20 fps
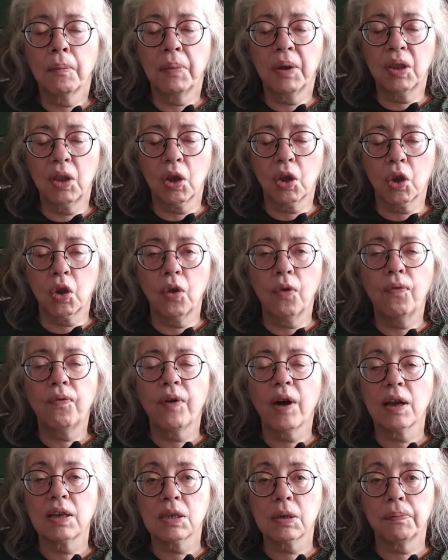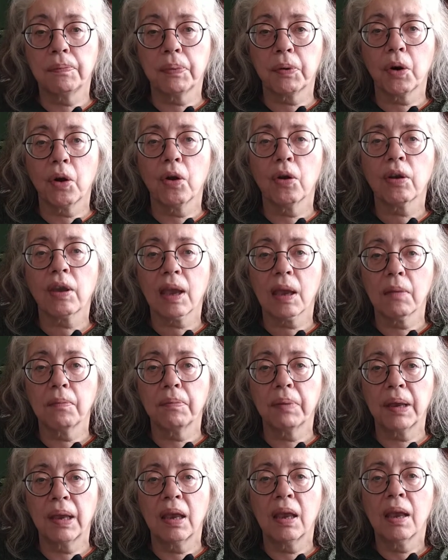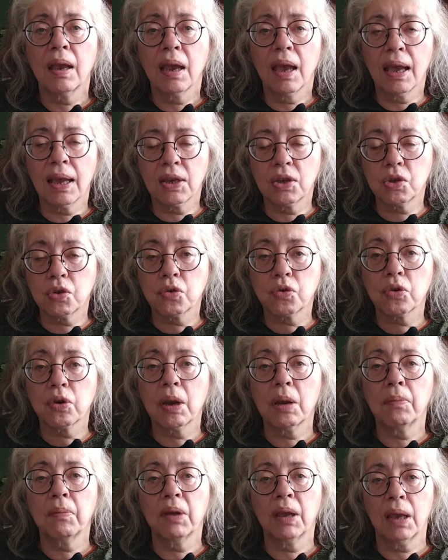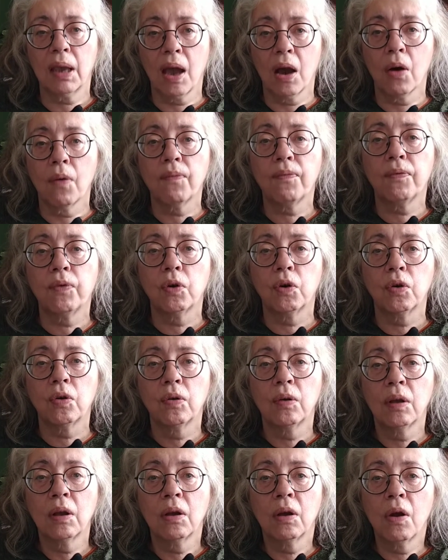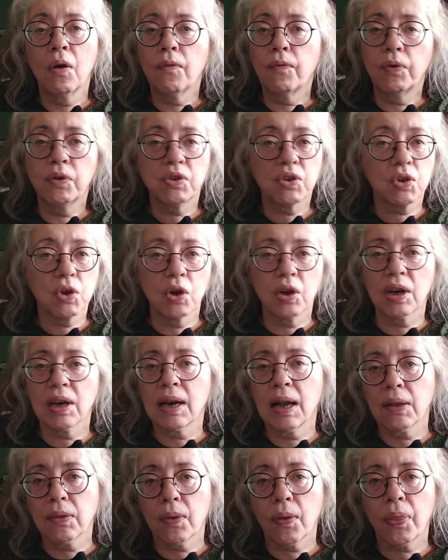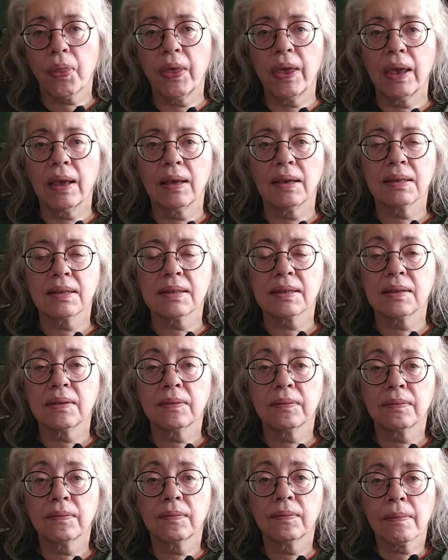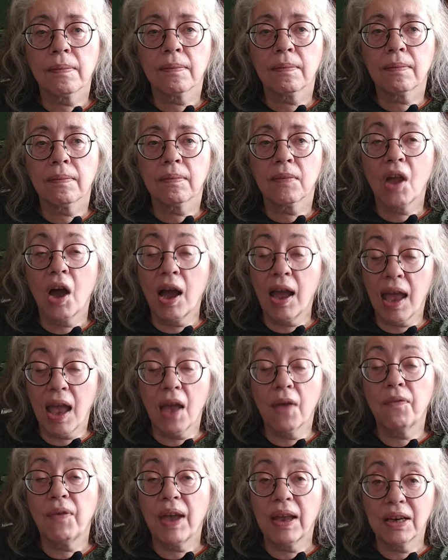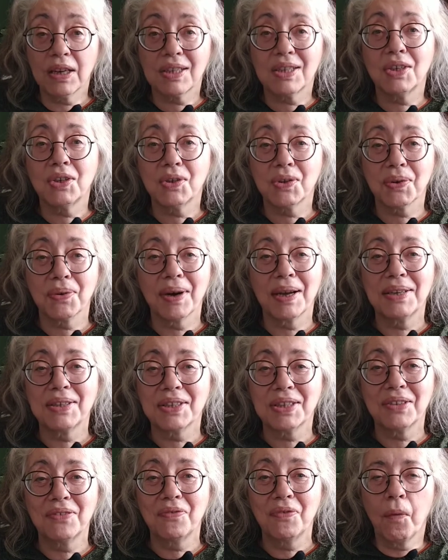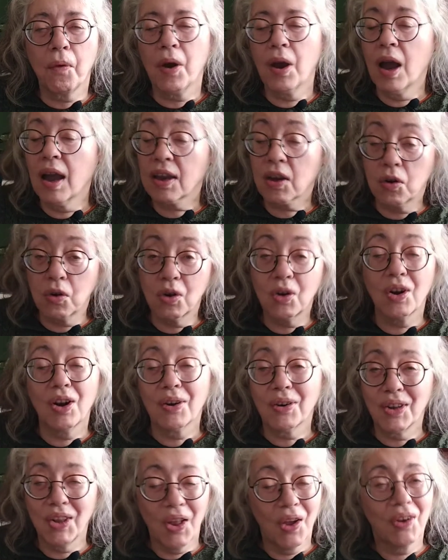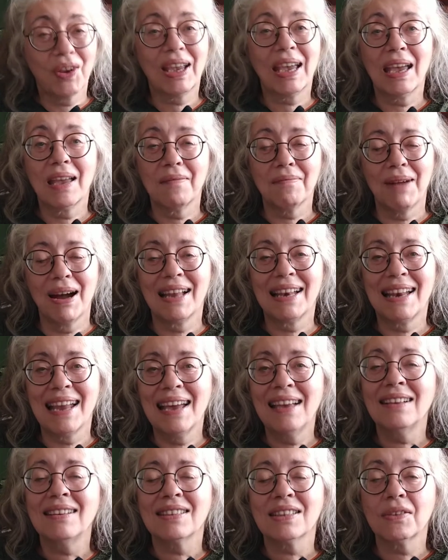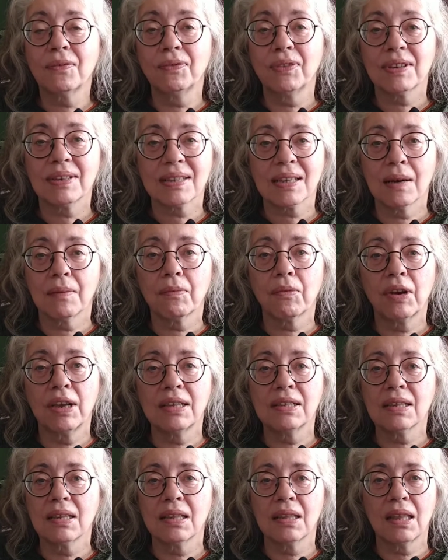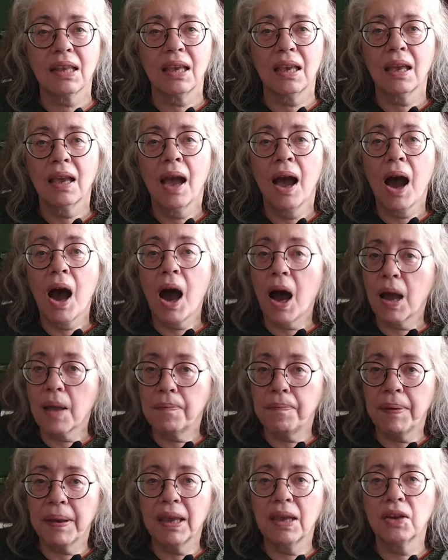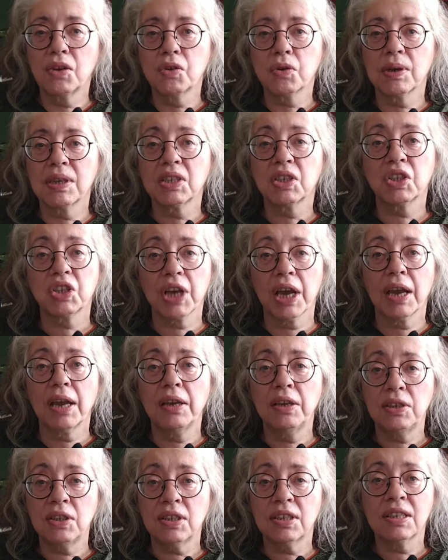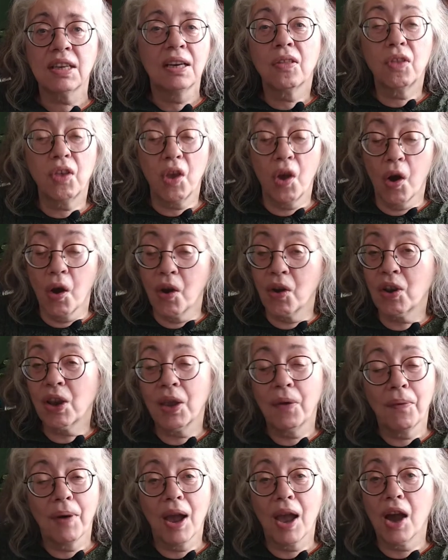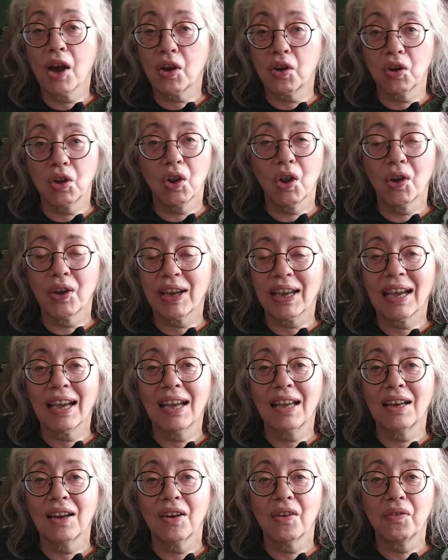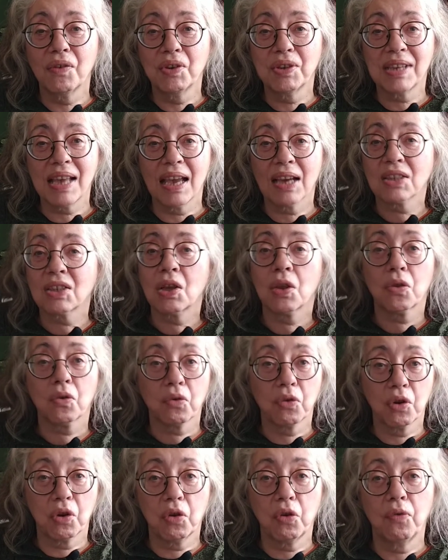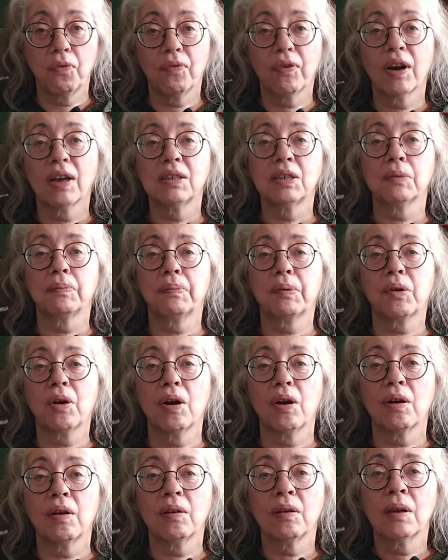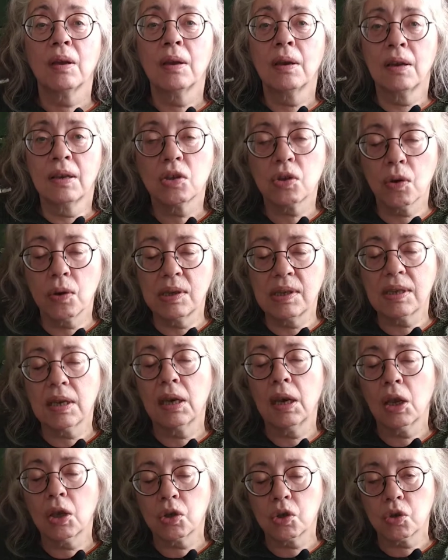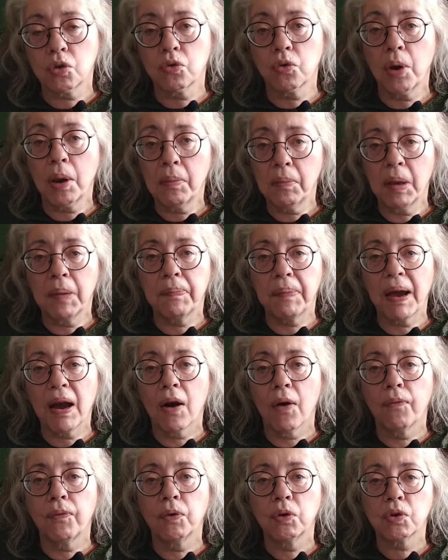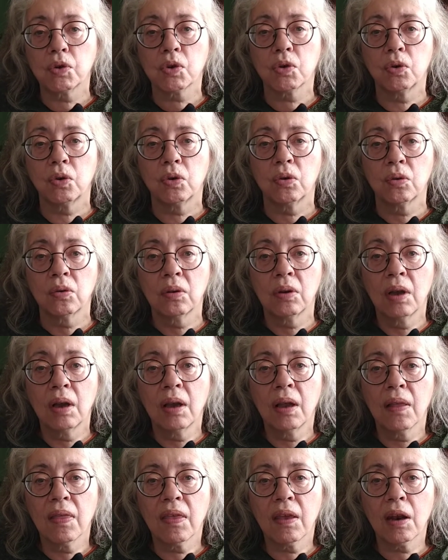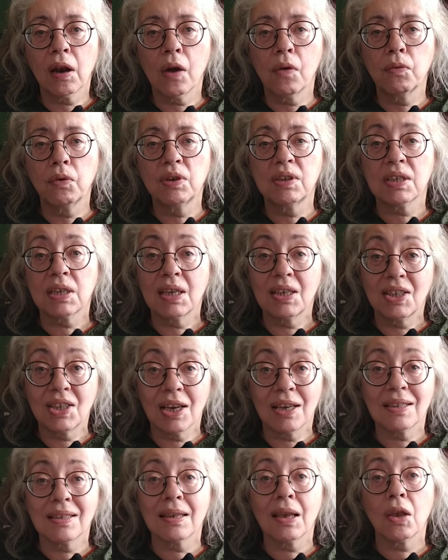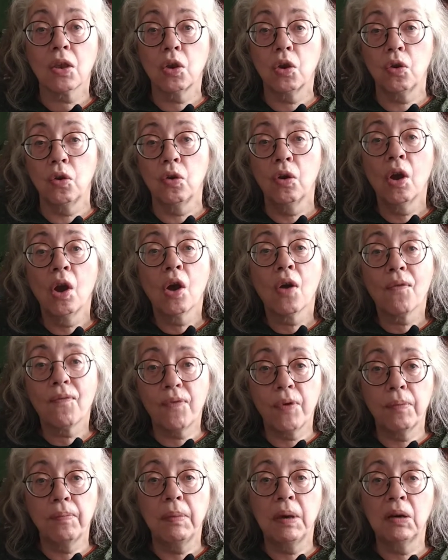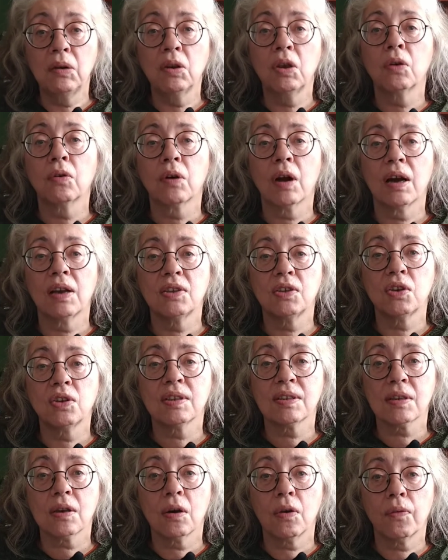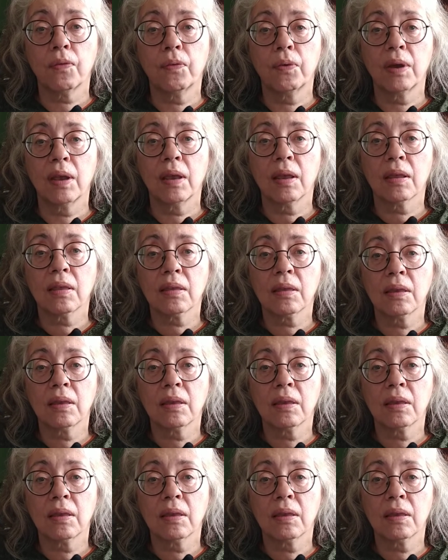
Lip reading: But the QFINDER Pro can be extremely helpful for certain other things. I have had a situation where I could not locate my NAS. For some reason, the IP address changed. The only way I could locate it was actually through QFINDER Pro. So it's an extremely powerful tool that I would suggest that you familiarize yourself with.